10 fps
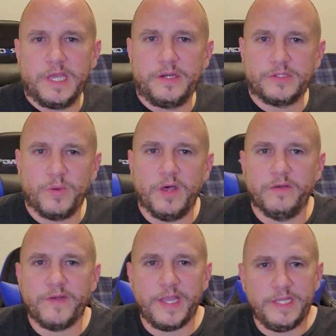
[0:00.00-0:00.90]
10 or
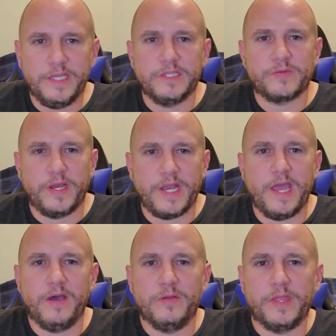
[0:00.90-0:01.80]
12 ideas right
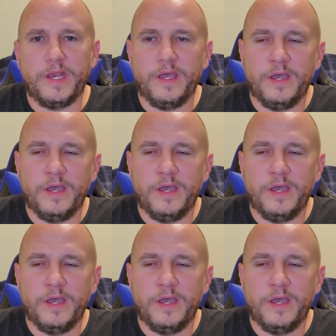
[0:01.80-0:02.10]
now that